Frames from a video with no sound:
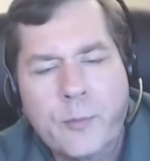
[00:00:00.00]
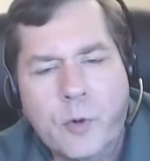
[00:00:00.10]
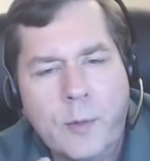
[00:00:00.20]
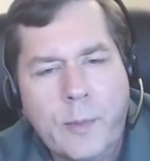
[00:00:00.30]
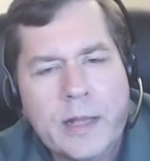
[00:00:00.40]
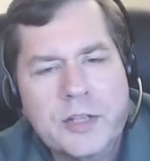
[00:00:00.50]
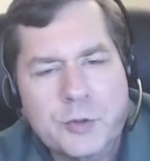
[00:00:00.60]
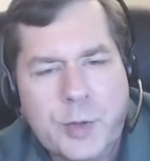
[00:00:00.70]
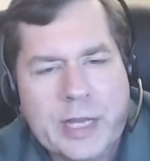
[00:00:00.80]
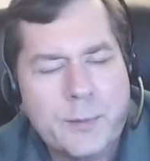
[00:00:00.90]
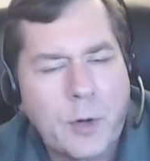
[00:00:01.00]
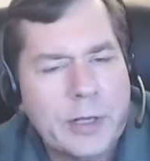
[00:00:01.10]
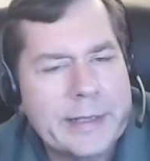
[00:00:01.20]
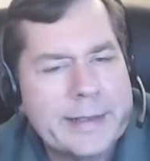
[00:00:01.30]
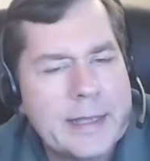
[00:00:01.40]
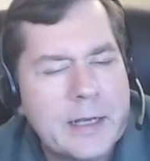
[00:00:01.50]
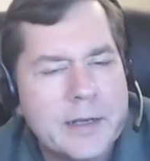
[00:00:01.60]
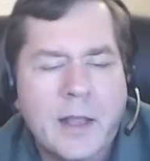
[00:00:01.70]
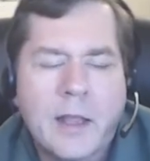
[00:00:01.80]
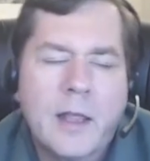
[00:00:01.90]
broad match trademarking in
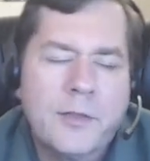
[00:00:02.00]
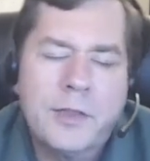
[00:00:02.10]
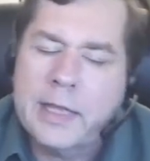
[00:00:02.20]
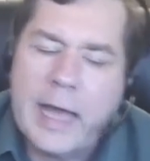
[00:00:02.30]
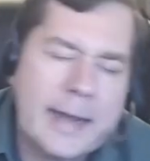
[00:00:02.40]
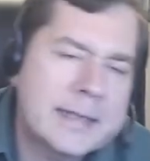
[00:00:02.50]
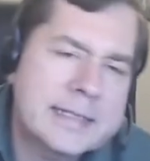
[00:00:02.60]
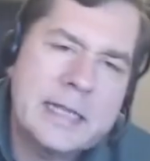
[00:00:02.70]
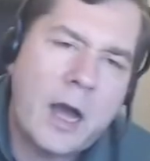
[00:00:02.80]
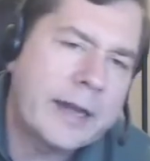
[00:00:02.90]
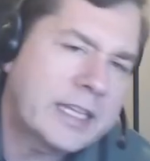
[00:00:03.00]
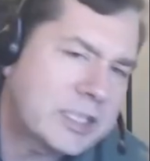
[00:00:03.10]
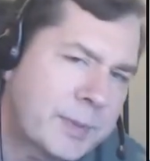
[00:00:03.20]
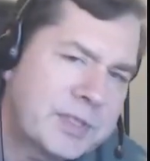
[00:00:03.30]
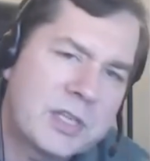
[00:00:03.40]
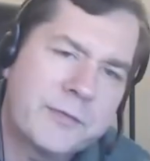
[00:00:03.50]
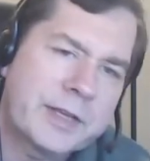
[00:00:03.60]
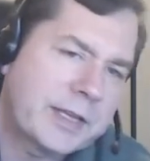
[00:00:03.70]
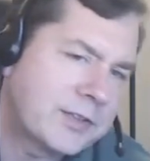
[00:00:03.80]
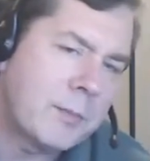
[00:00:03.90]
it. The ad is not as
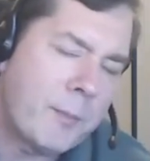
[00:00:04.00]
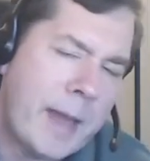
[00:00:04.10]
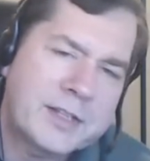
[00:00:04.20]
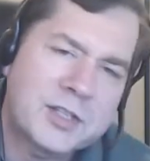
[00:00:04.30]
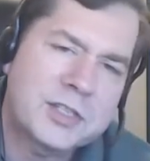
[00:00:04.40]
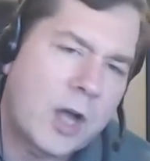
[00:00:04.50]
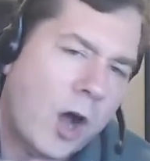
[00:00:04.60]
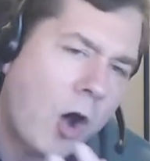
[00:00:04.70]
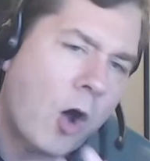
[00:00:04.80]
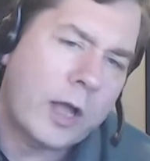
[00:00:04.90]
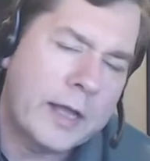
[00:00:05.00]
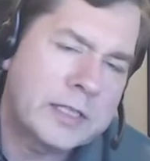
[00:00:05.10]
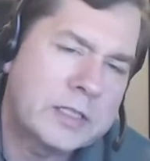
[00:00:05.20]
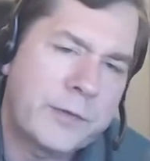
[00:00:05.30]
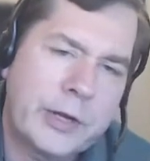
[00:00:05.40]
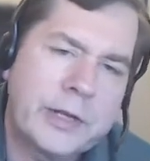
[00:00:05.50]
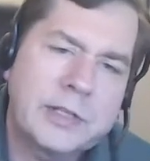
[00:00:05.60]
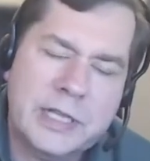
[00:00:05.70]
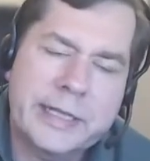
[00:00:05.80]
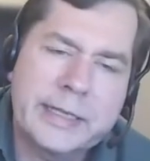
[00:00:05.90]
specific as it matches to all kinds of
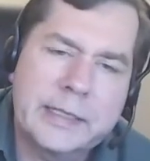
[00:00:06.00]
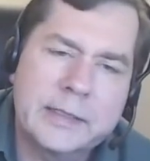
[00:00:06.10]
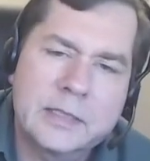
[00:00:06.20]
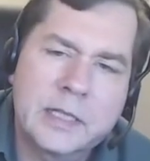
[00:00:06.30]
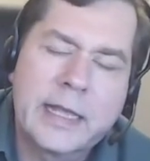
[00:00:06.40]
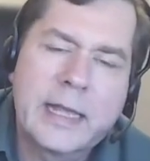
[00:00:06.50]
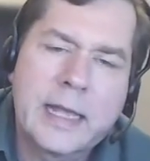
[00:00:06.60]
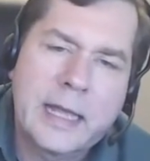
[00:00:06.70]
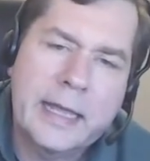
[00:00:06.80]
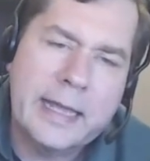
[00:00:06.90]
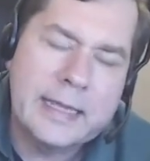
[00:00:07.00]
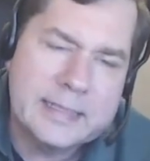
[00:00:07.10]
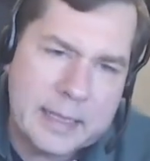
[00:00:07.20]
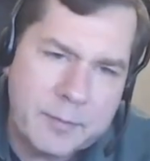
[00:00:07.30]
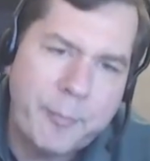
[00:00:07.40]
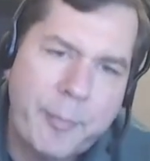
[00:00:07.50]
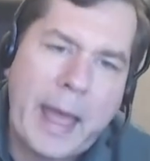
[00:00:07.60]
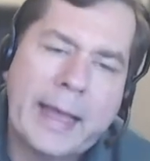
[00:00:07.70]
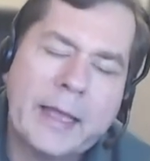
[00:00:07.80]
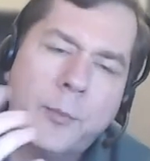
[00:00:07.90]
various things. It's a
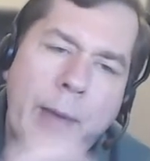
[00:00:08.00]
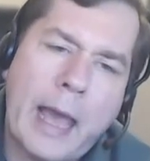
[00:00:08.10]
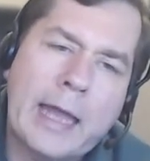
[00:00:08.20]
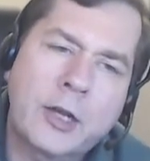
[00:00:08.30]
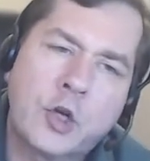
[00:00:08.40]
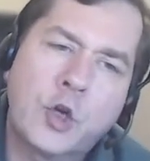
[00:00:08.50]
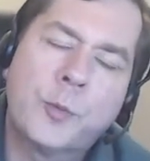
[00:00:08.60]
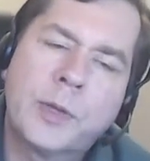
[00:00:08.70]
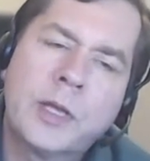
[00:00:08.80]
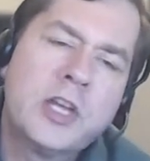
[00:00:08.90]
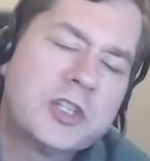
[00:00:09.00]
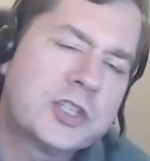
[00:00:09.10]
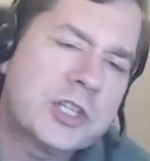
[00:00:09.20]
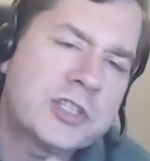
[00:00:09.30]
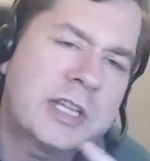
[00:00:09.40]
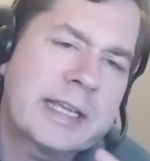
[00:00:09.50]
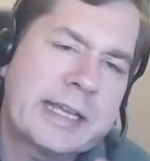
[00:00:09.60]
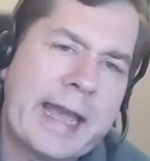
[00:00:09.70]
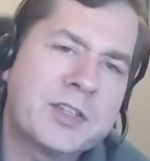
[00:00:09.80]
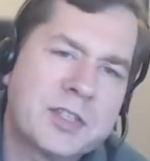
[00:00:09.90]
backup ad group just to
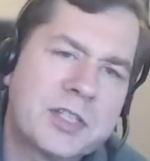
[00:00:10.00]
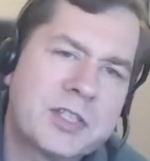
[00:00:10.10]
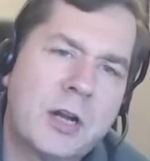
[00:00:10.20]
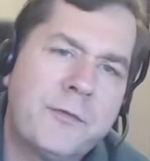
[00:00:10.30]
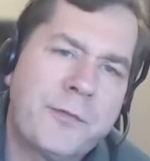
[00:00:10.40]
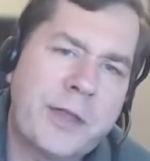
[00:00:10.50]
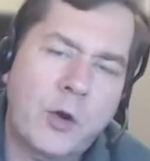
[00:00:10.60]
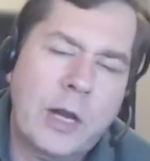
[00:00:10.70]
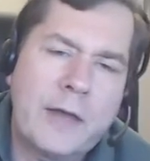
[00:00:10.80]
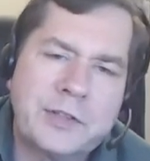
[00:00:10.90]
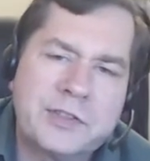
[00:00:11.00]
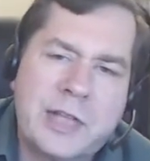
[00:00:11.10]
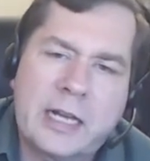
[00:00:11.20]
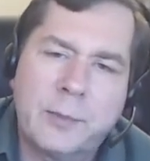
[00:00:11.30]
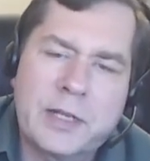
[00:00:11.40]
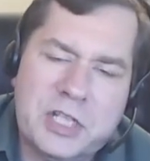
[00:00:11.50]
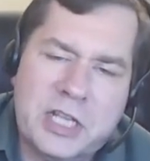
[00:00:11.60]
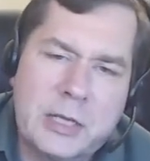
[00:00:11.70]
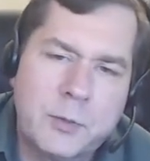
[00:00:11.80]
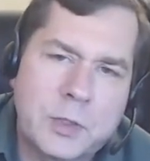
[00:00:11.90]
catch the stuff they don't have exact match
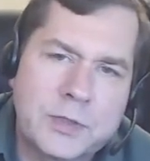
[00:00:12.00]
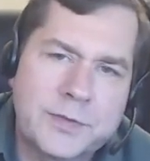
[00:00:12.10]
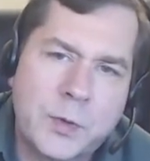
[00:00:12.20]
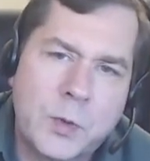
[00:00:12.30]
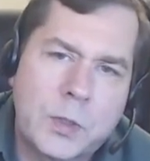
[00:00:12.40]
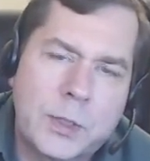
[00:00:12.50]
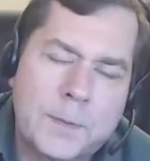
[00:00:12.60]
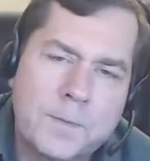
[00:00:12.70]
keywords for.